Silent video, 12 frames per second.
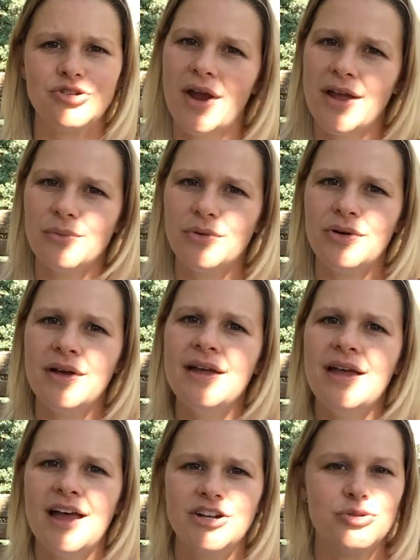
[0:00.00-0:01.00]
dryable,
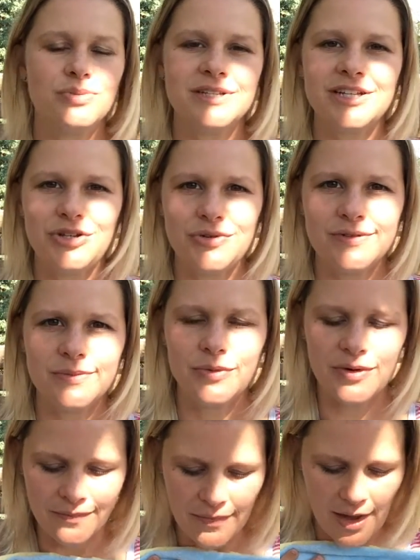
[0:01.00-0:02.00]
100%
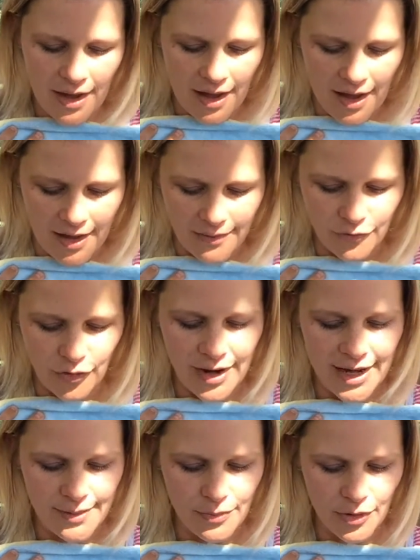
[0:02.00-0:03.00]
usable um, for
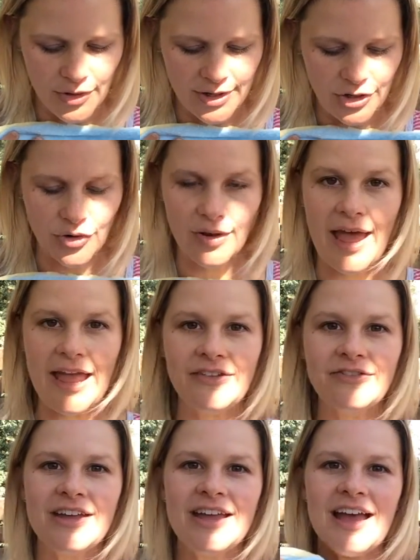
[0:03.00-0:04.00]
any bird in your life.
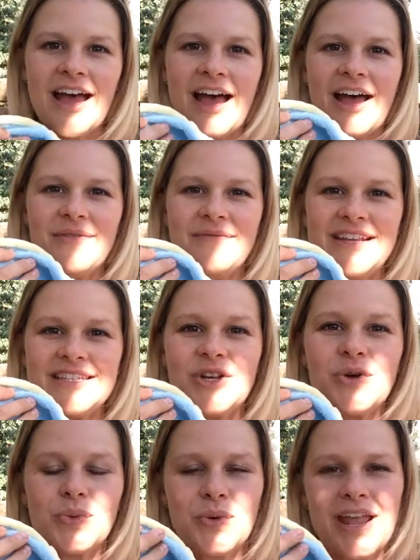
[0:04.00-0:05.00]
Uh, makes a
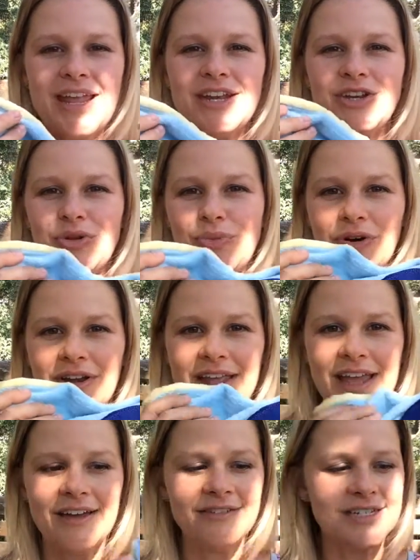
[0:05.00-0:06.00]
great newborn
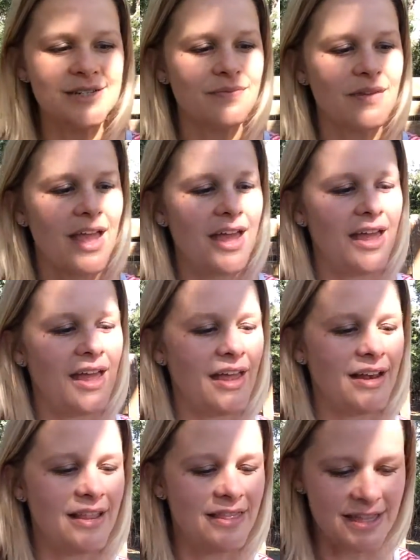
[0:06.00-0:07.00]
gift.
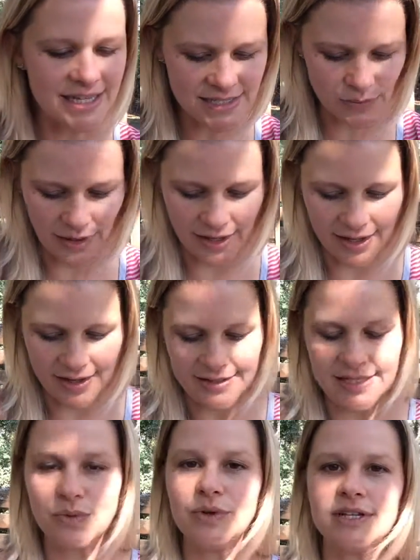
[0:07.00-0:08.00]
And this week,
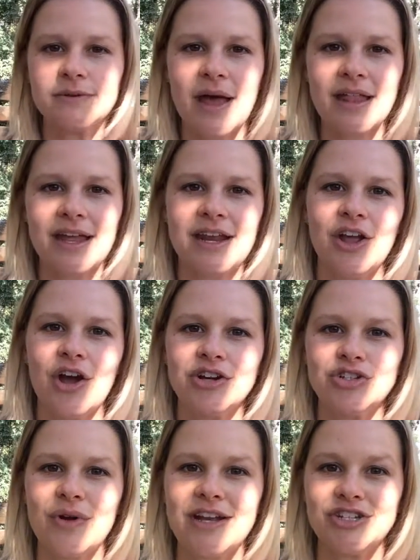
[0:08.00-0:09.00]
since we're spotlighting our
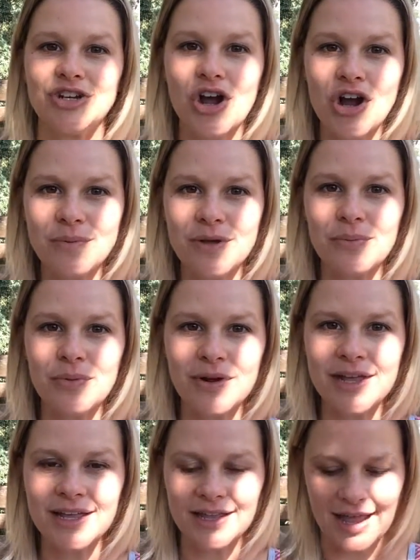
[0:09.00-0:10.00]
direct to garment
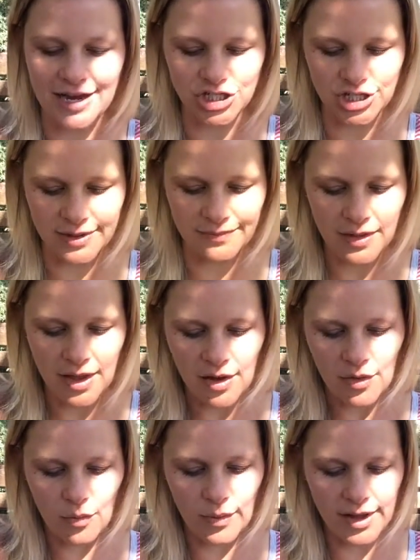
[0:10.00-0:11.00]
print collection,
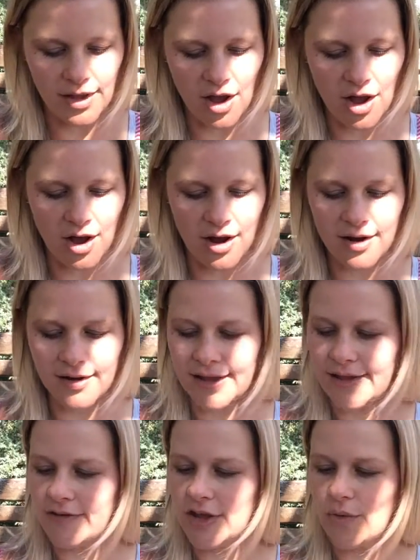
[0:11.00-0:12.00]
we are
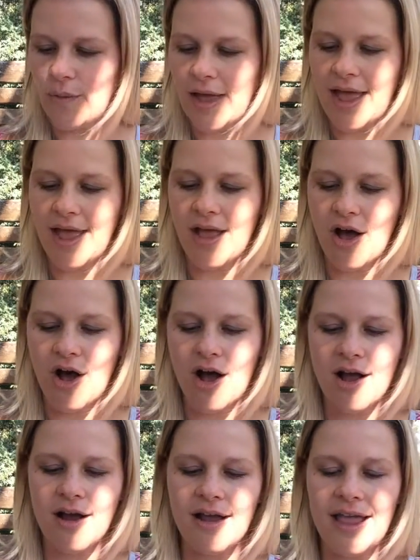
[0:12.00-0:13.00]
giving away
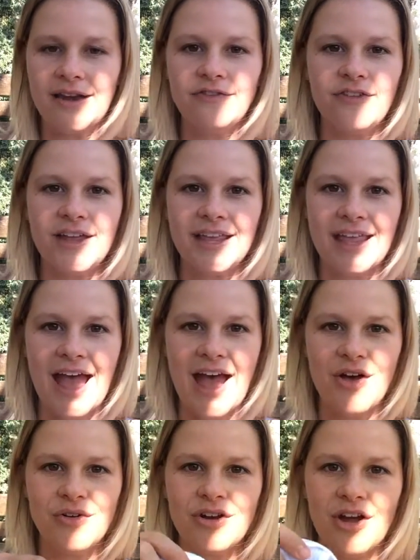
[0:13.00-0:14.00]
our infant
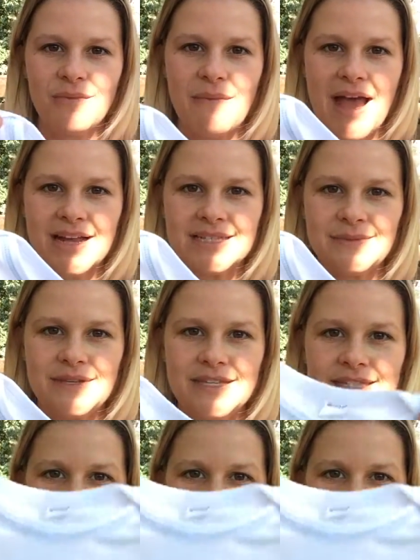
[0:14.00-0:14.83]
gown, our Maximus